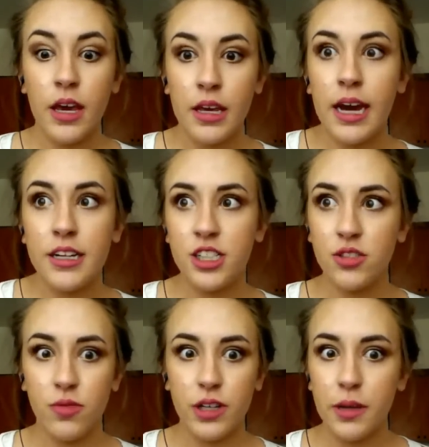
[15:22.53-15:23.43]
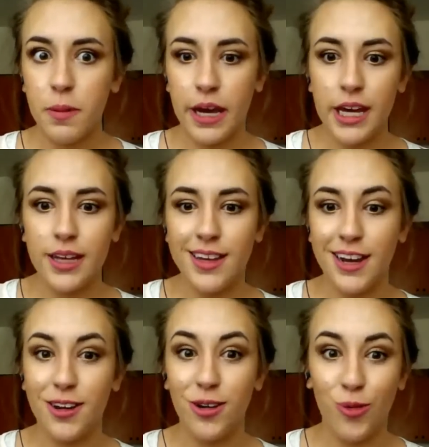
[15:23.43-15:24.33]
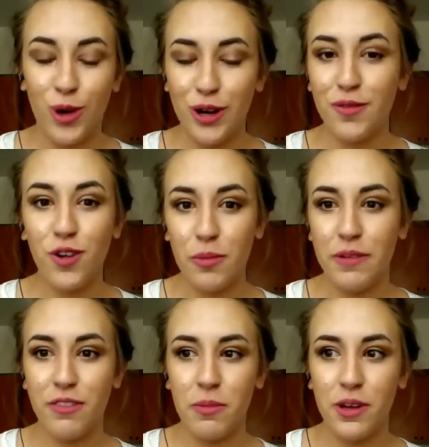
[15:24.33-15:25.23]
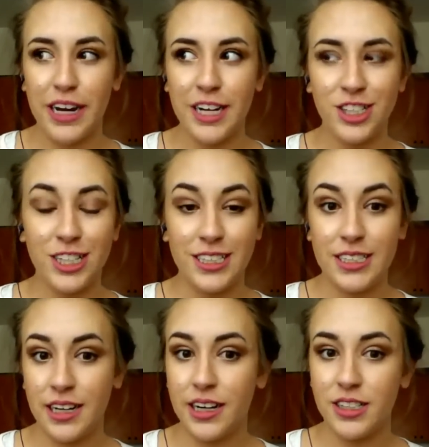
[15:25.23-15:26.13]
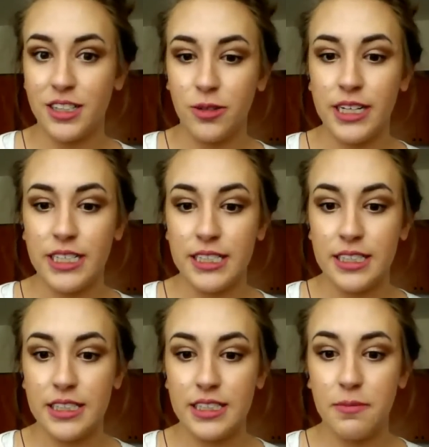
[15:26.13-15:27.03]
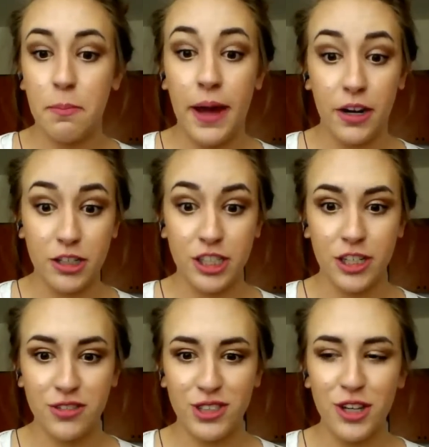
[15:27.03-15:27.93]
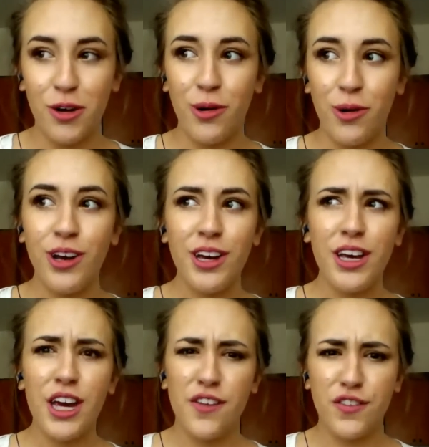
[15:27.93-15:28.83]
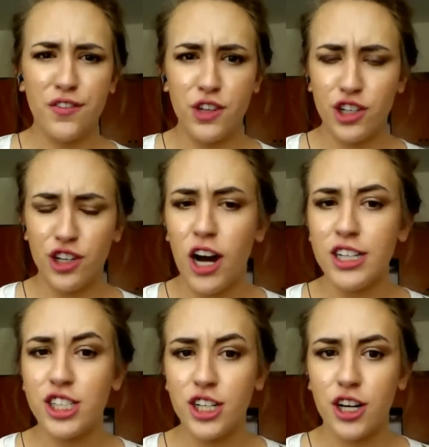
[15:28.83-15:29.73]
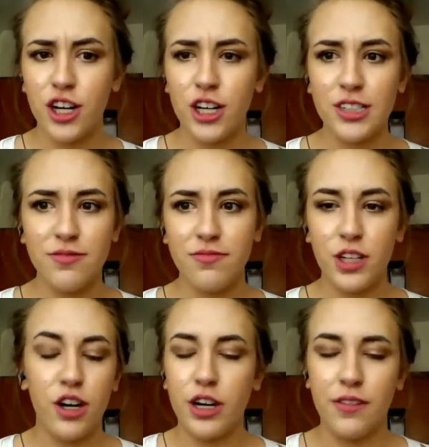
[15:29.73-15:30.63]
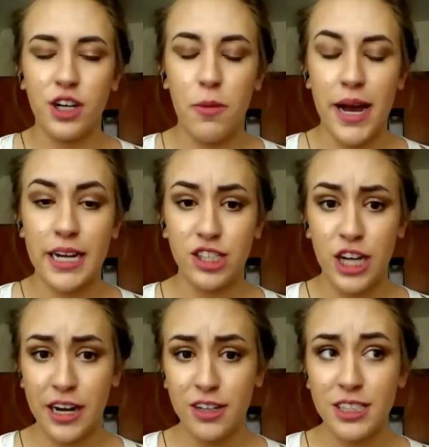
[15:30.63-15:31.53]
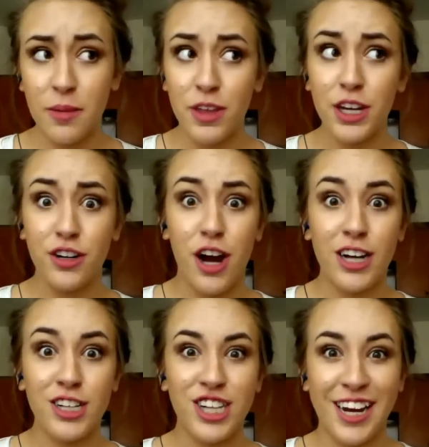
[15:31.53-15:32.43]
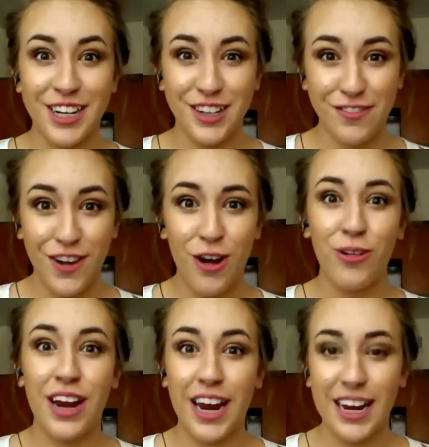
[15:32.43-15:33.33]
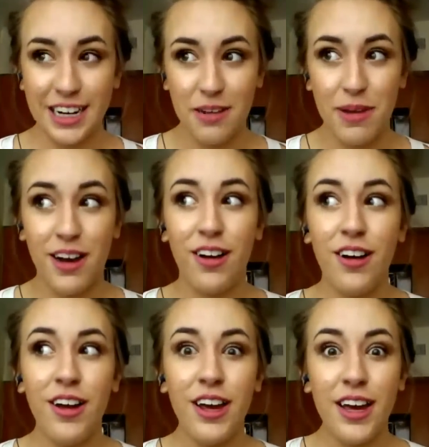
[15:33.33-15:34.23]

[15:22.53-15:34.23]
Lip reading: Yeah, and just really picking like one form of communication and sticking to it is better too. So if you're not sure, you have to go back and check on something, you're not checking your phone and email